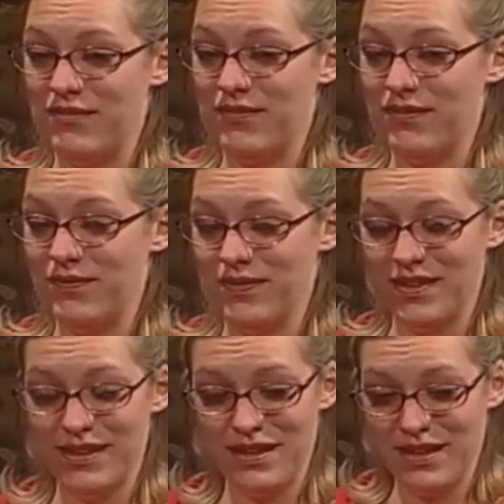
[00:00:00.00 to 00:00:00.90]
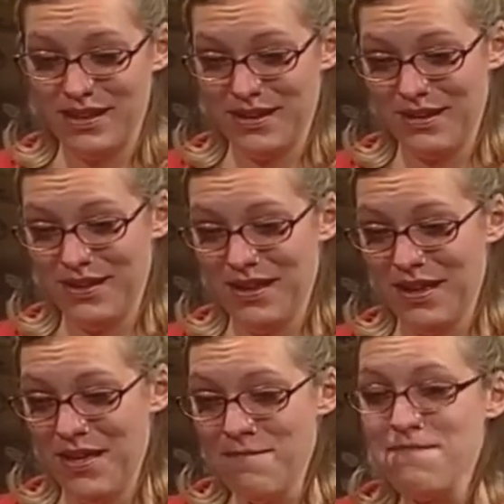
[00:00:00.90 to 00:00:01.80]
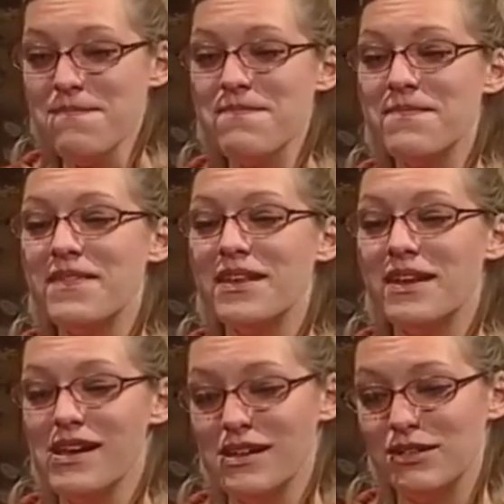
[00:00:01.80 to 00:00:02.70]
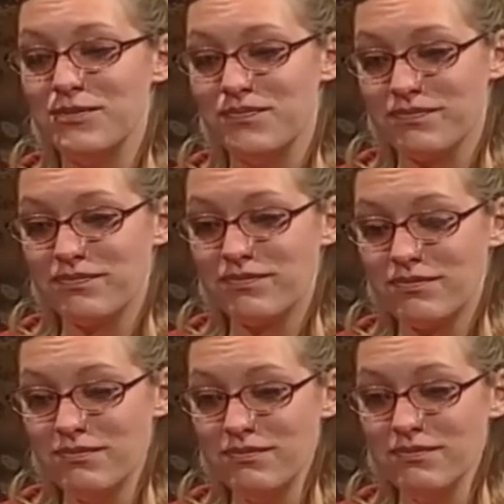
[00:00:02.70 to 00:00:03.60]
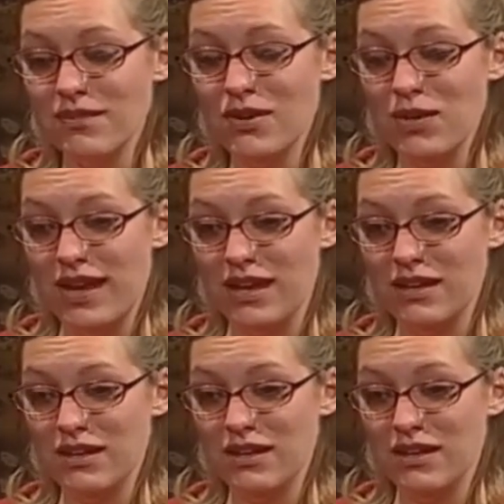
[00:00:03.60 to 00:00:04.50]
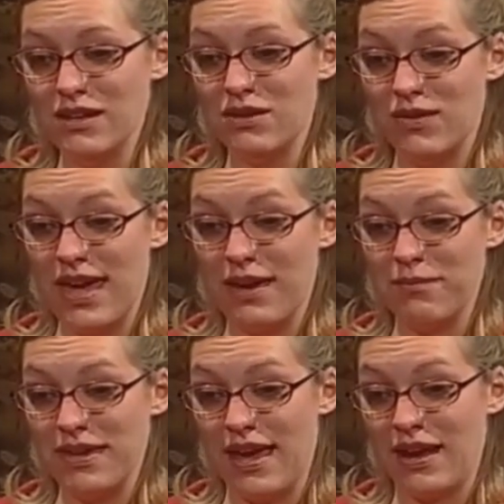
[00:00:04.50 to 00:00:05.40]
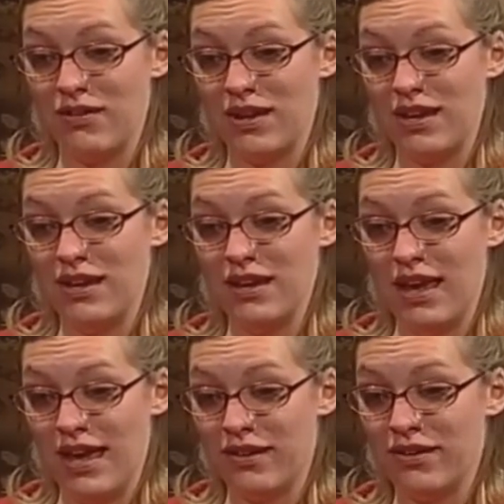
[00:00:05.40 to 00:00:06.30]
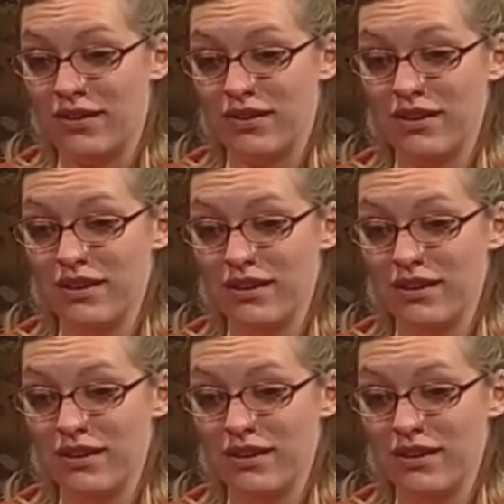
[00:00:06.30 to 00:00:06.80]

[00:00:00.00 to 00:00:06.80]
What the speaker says: Stop her. You can't be angry at her. Okay. You can't be angry at her.